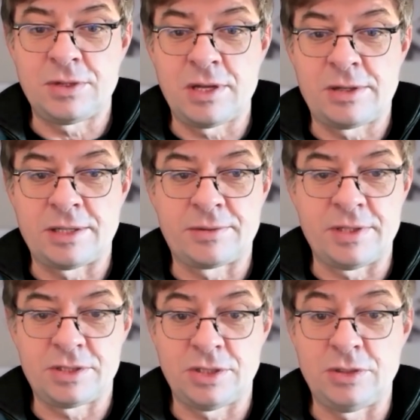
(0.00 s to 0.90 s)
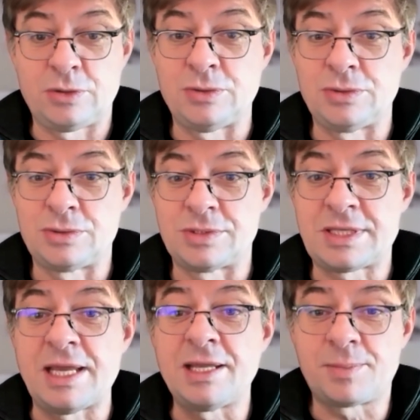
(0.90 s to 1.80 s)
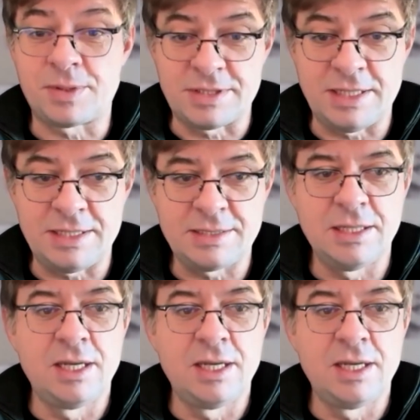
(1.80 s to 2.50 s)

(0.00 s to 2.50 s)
account creation to the scanning process.